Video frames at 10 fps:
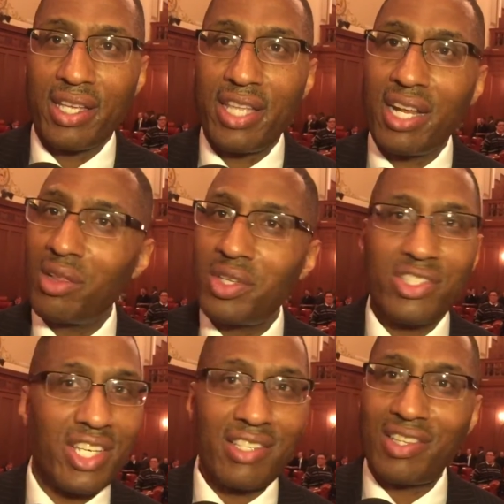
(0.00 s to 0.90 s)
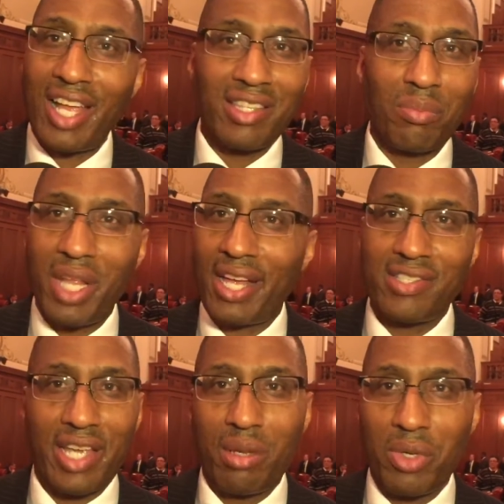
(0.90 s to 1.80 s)
that it looks just like the black
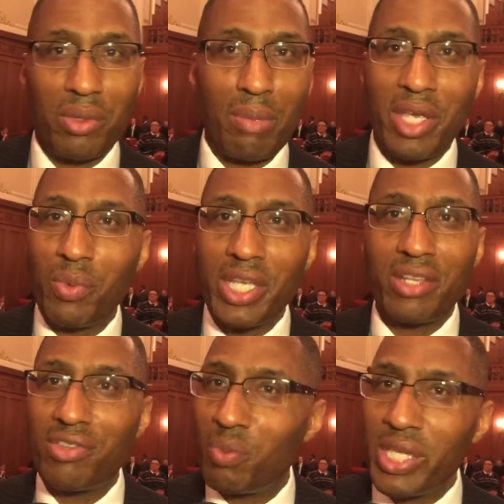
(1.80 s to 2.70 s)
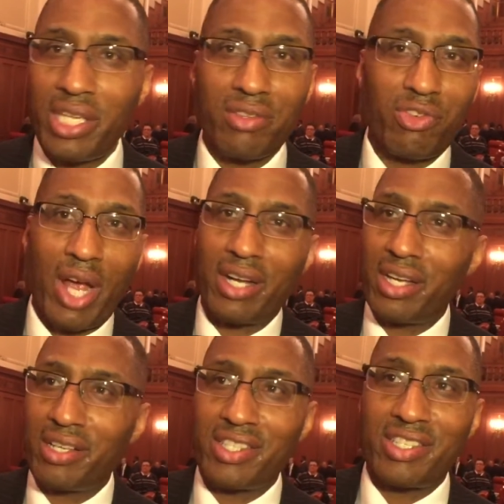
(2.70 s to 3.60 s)
sambo. I mean, we can we can try to